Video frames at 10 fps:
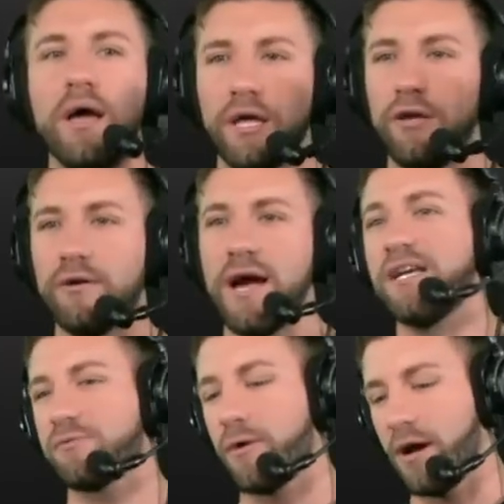You
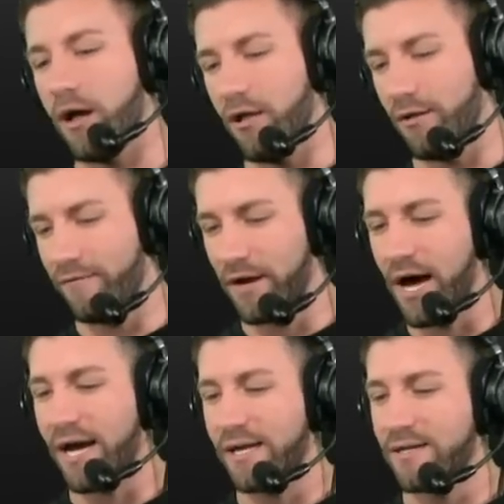guys were a hell of an
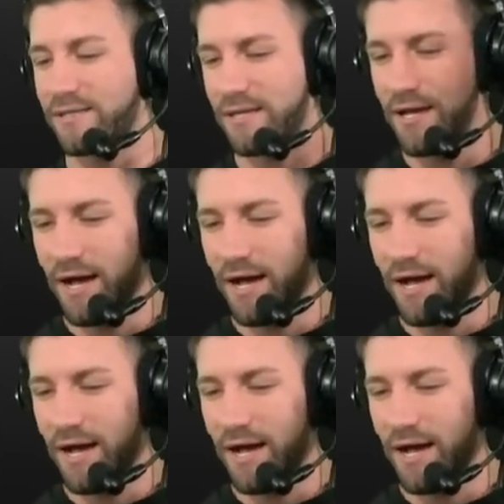audience.